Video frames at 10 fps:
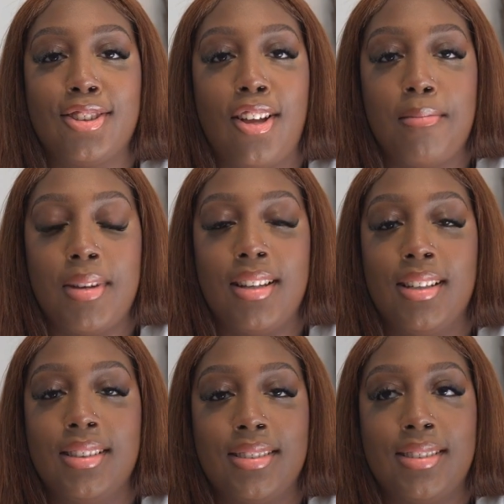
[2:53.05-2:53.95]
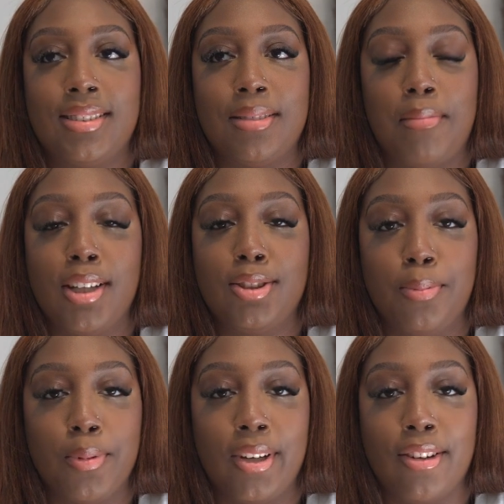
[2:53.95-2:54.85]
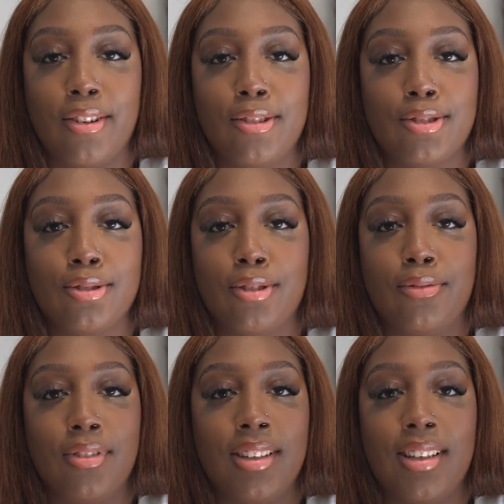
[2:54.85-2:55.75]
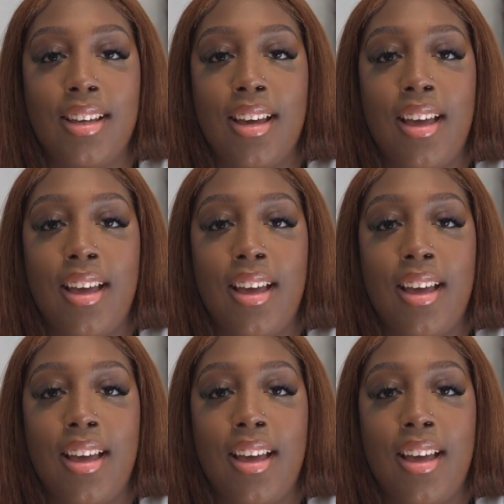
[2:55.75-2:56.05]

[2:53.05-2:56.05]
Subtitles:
Solomon is my superhero, truthfully.